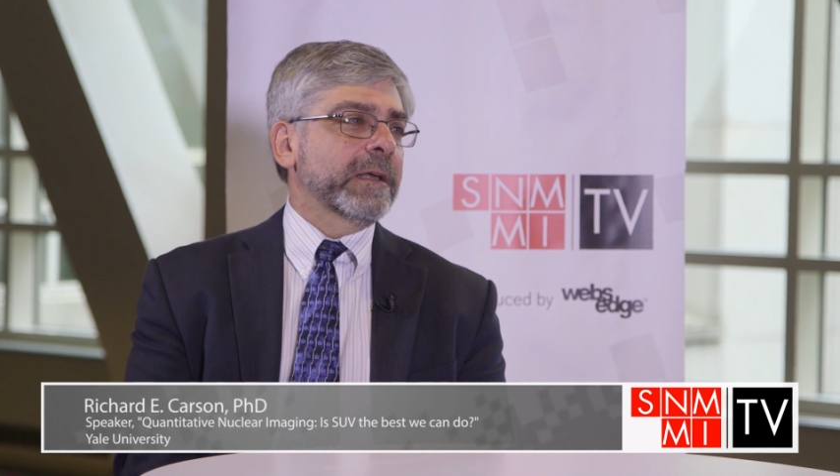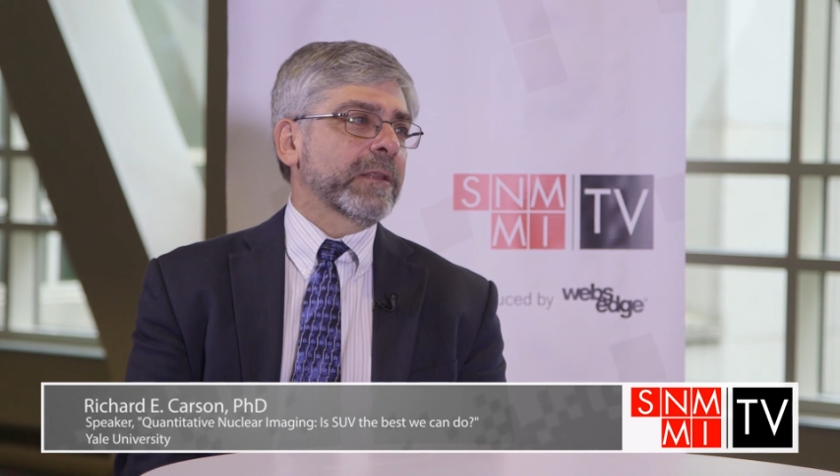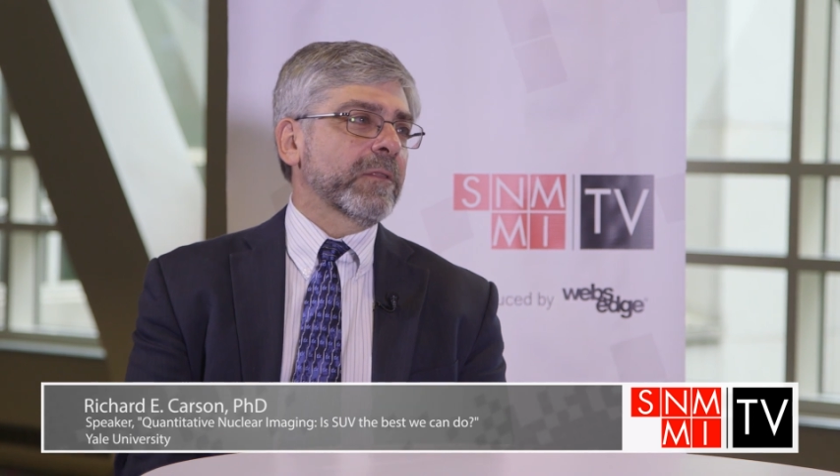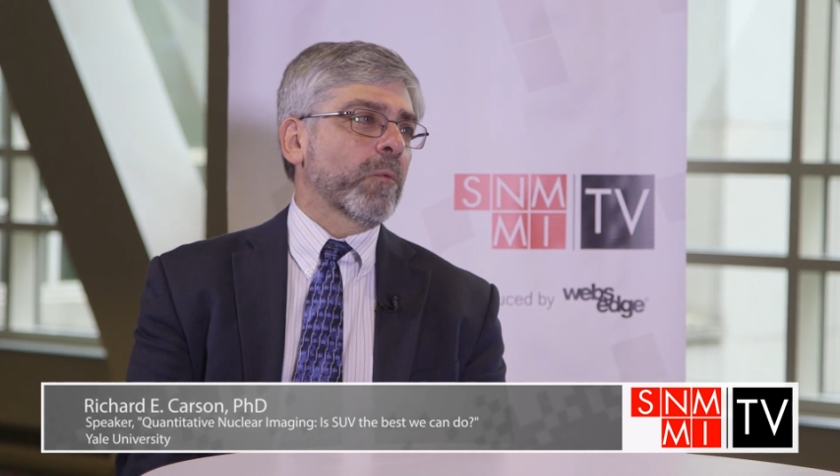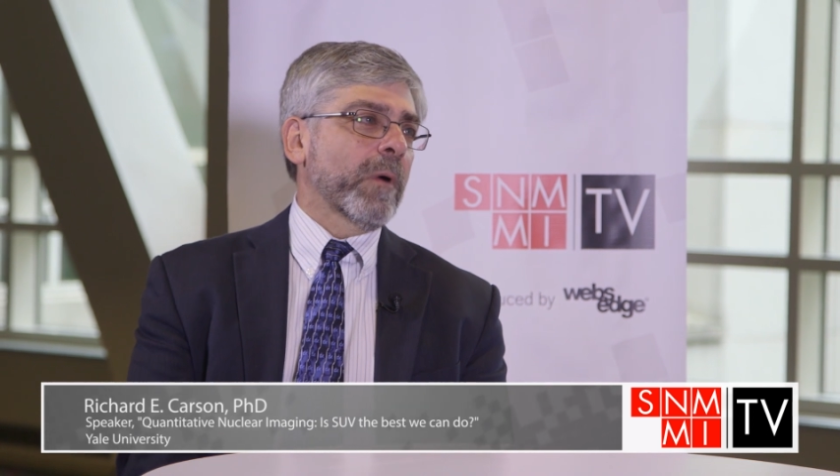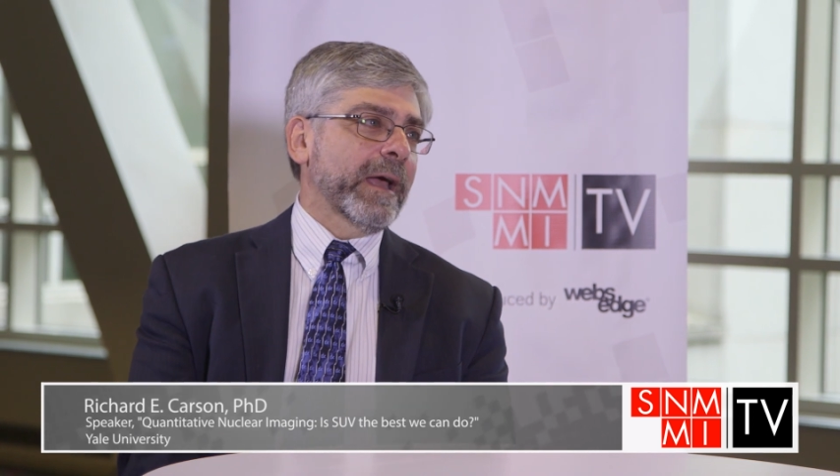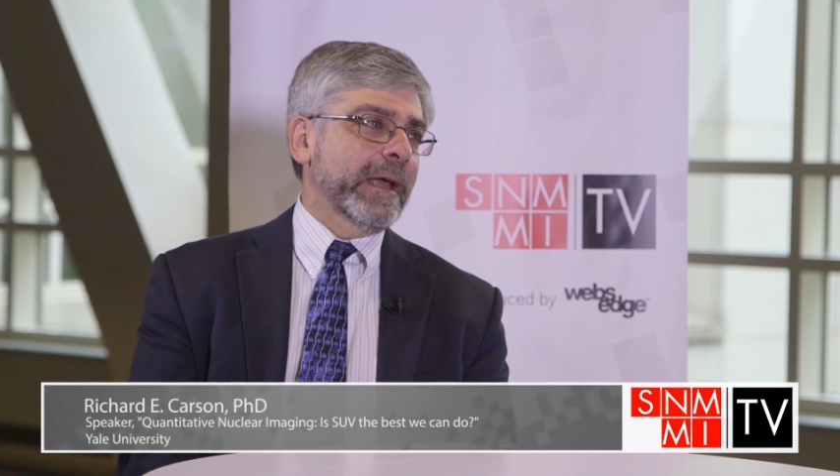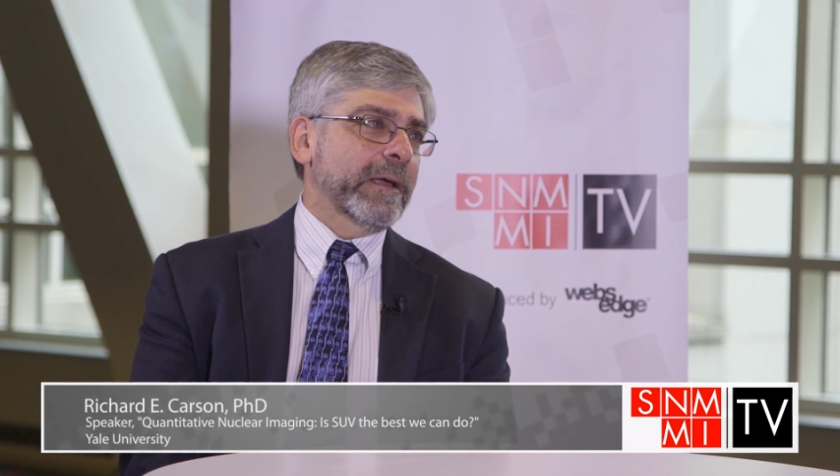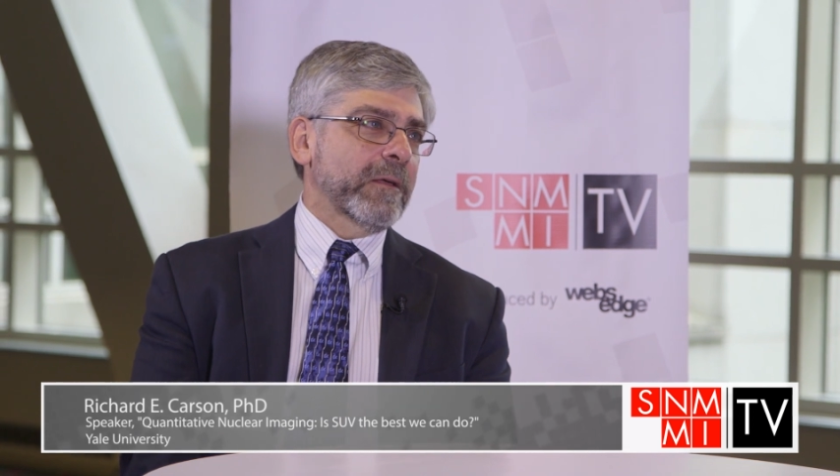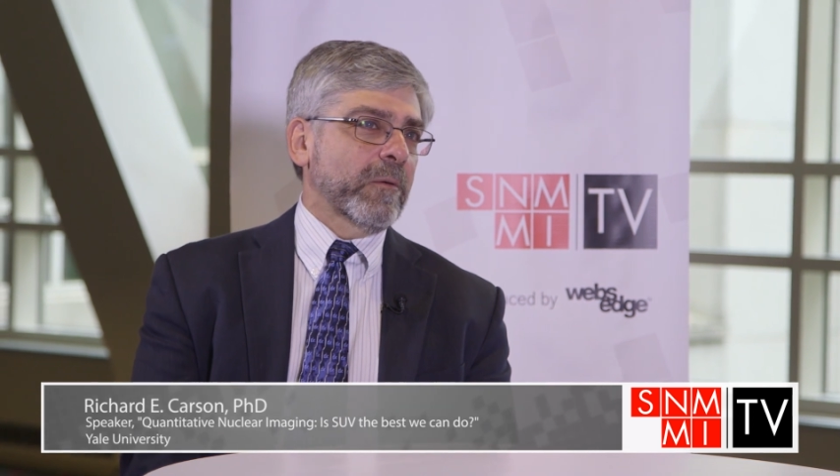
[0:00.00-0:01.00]
in the
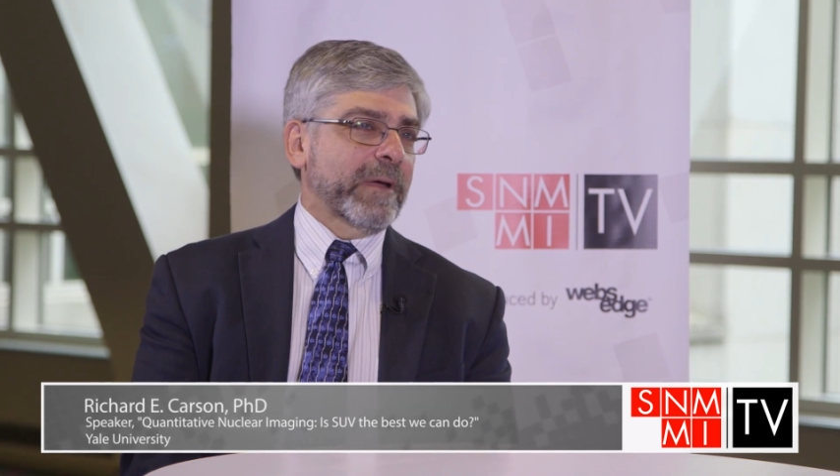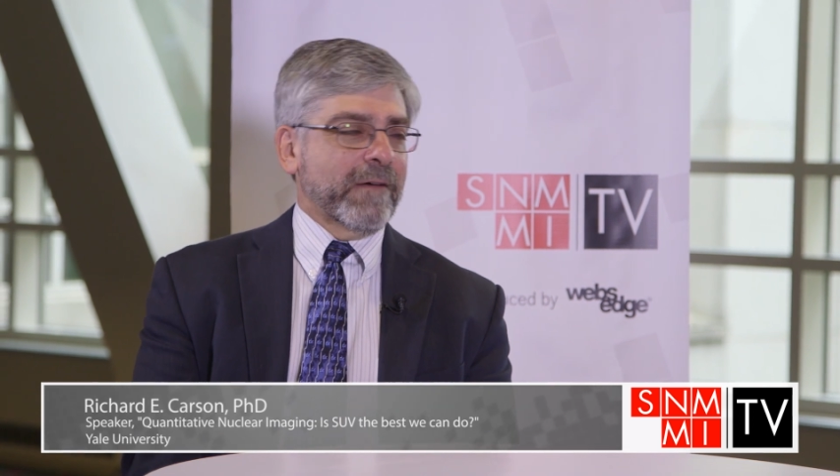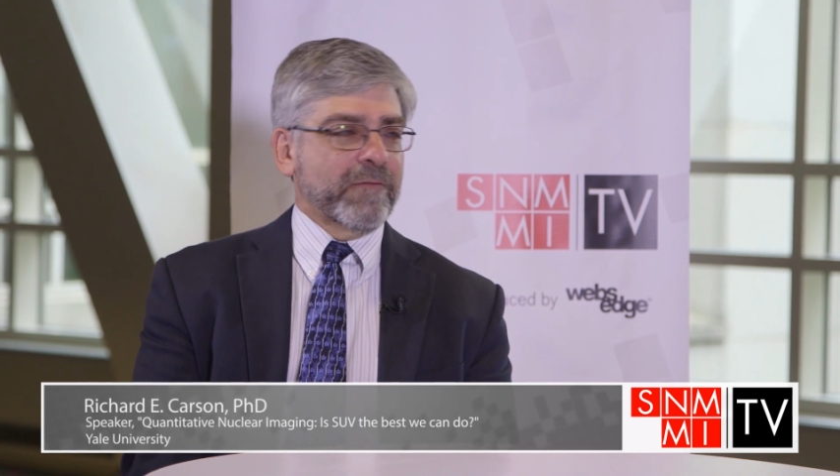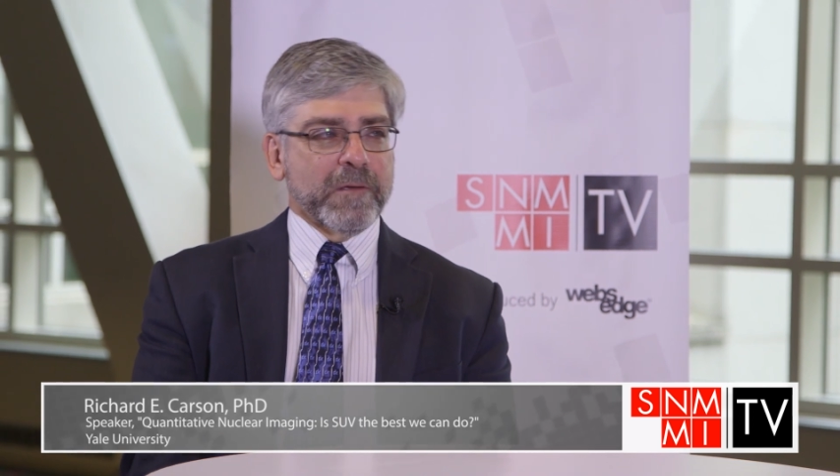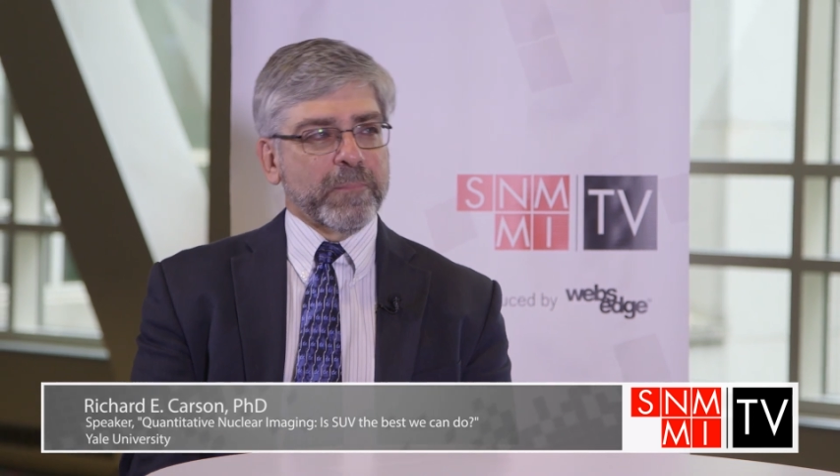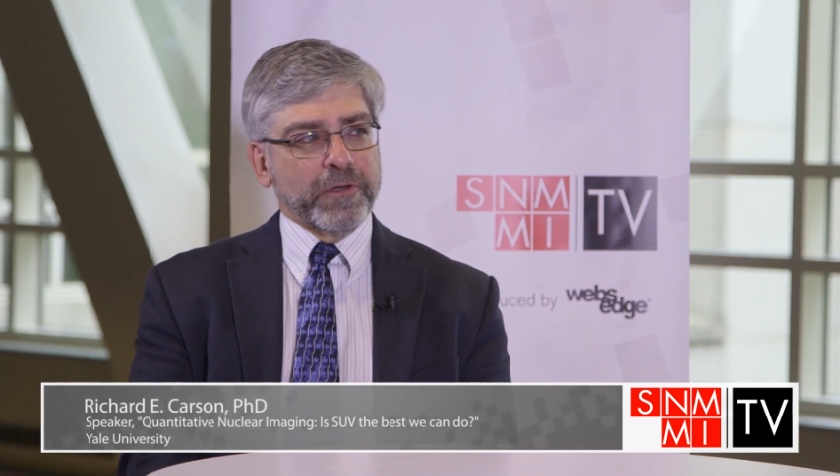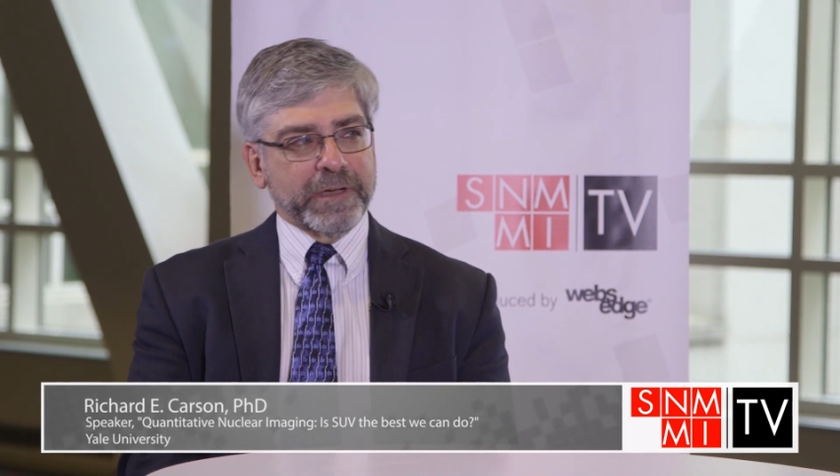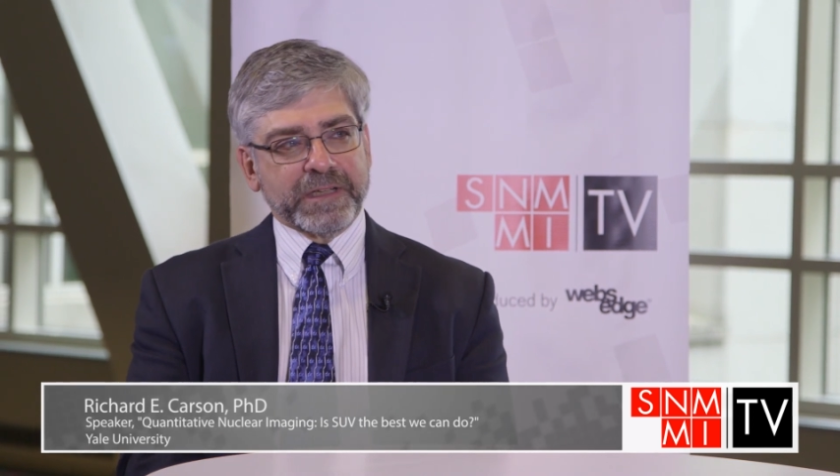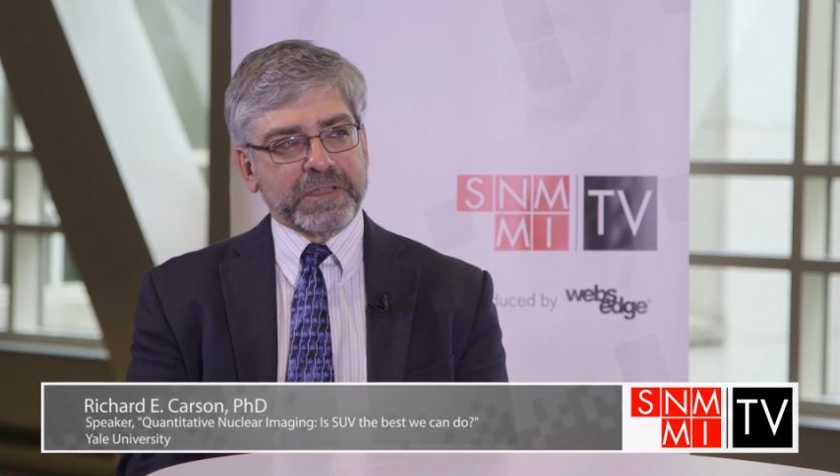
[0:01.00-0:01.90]
way that we have the ability